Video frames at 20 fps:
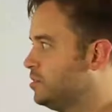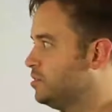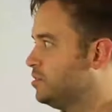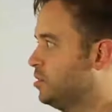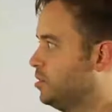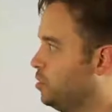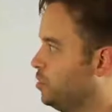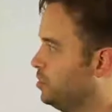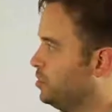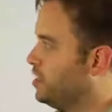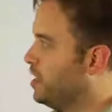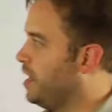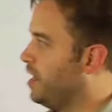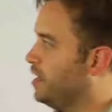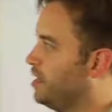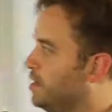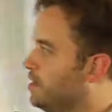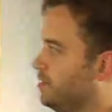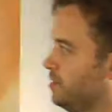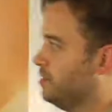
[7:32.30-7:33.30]
So you would
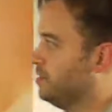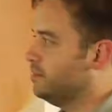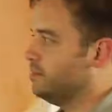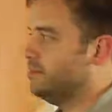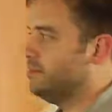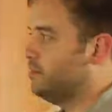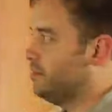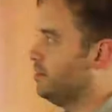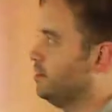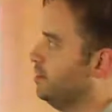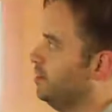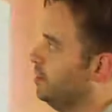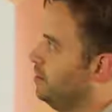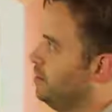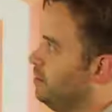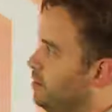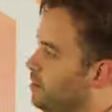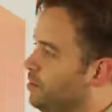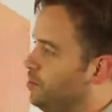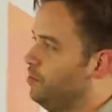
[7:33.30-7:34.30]
take
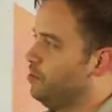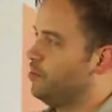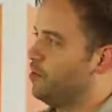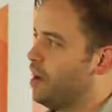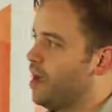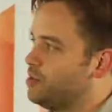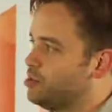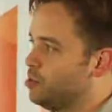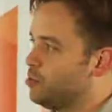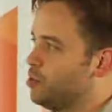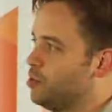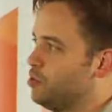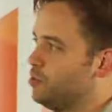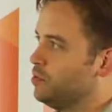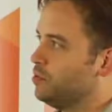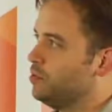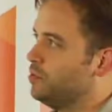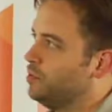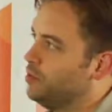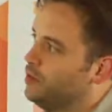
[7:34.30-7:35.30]
your
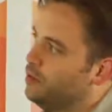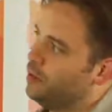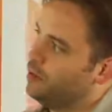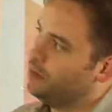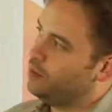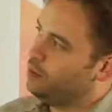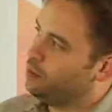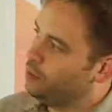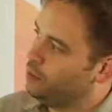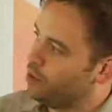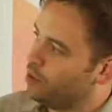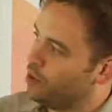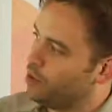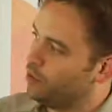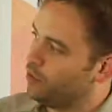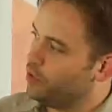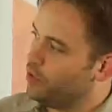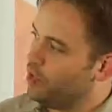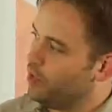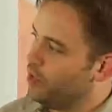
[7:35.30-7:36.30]
attribute, put it
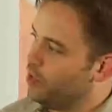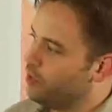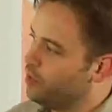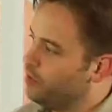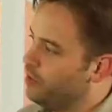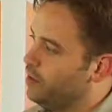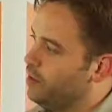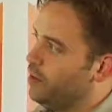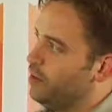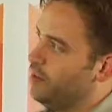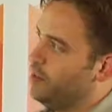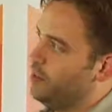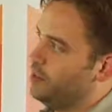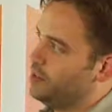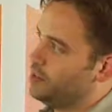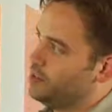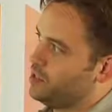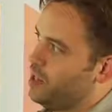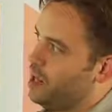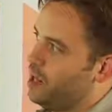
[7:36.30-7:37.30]
over here, and
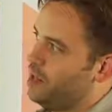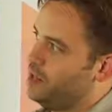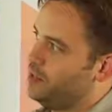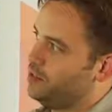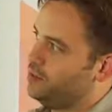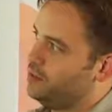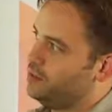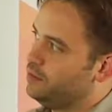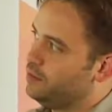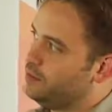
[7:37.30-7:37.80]
assign it